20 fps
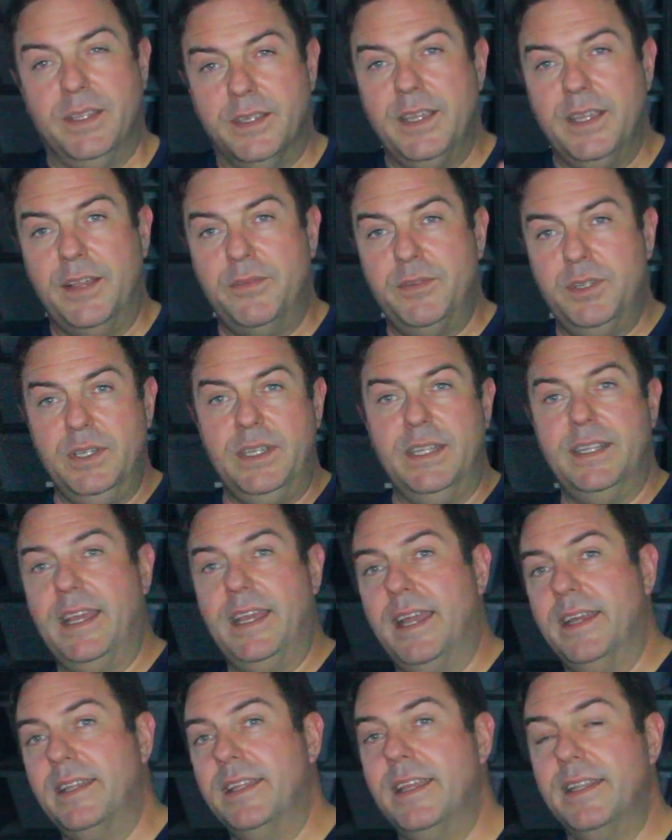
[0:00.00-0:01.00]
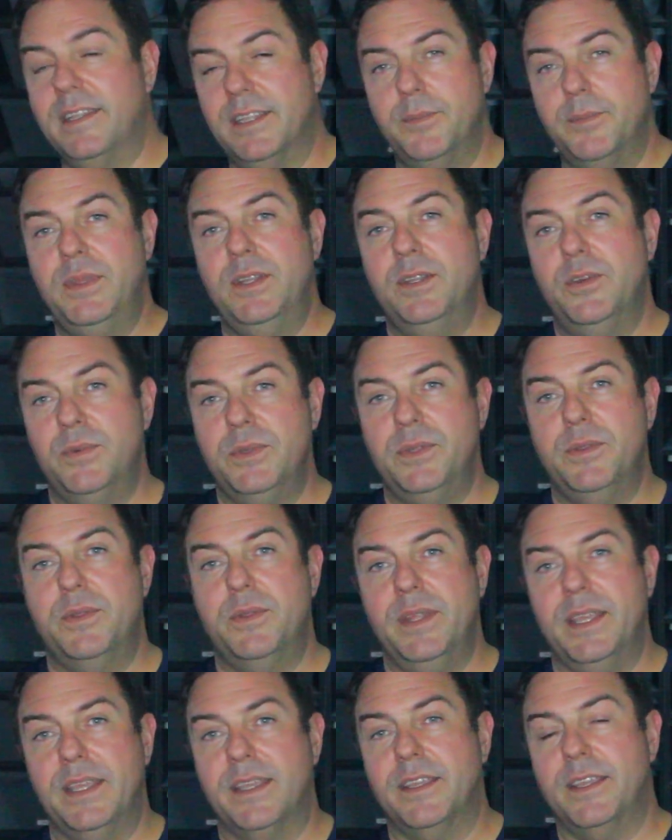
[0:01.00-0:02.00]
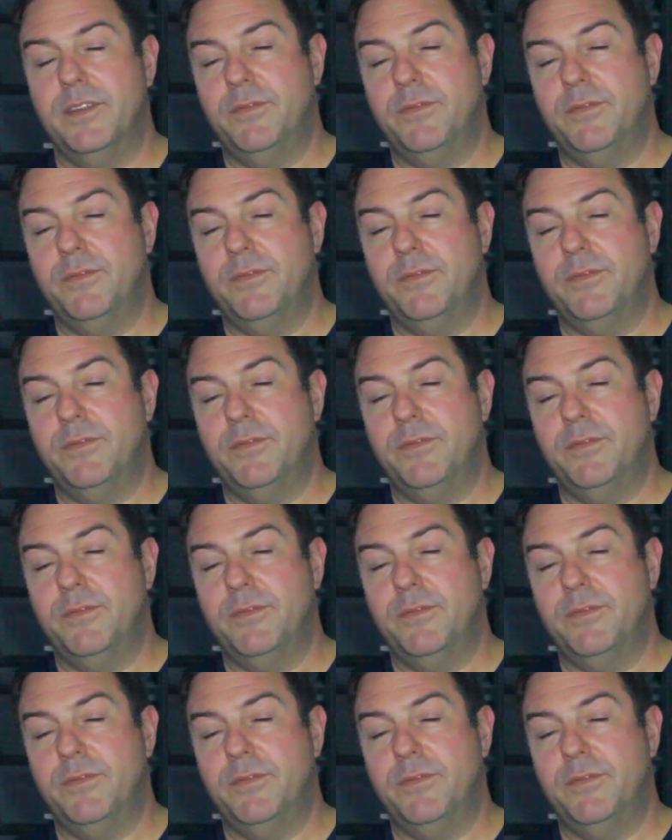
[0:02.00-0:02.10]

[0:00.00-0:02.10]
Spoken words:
Have a look at that and let me know what you think.